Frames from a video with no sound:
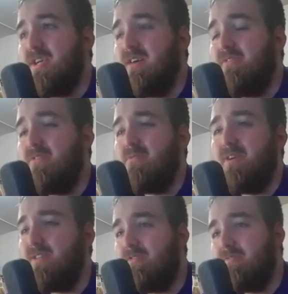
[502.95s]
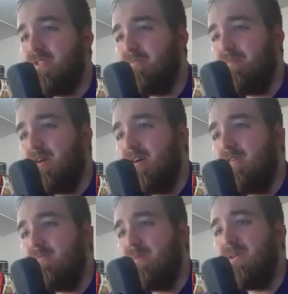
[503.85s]
I don't know what throws them
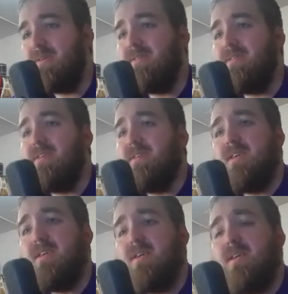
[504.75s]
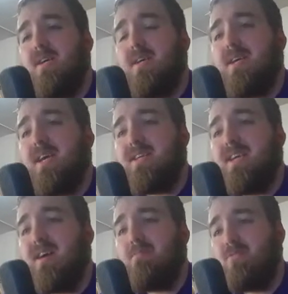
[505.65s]
off, but yeah, the
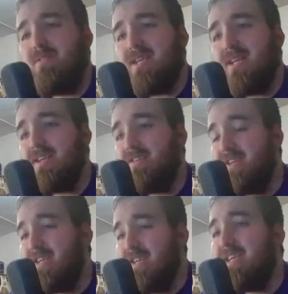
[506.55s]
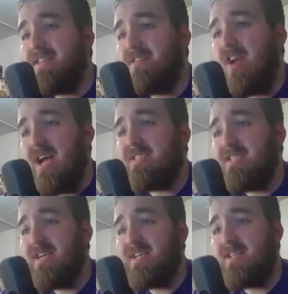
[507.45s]
Cowboys, I think, are going to get their ass
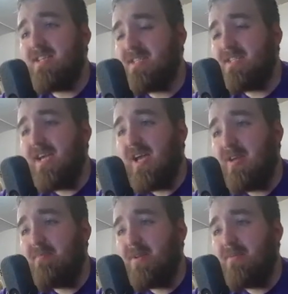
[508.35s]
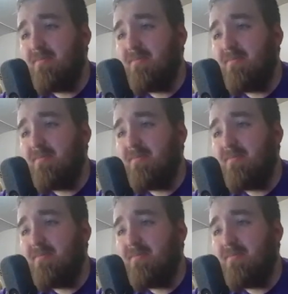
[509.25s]
kicked in this game.